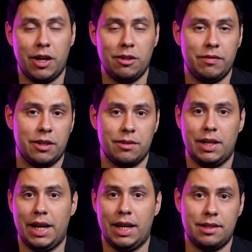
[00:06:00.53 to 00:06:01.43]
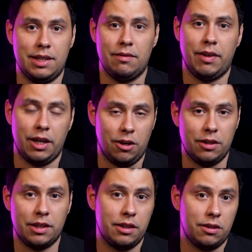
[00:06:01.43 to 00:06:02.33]
about because they had seen my
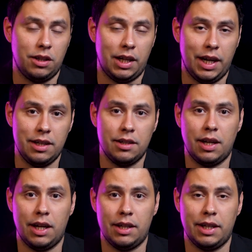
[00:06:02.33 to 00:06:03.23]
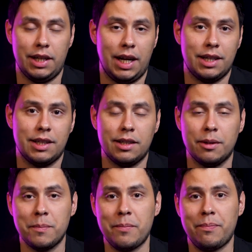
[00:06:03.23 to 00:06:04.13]
content online and they liked it.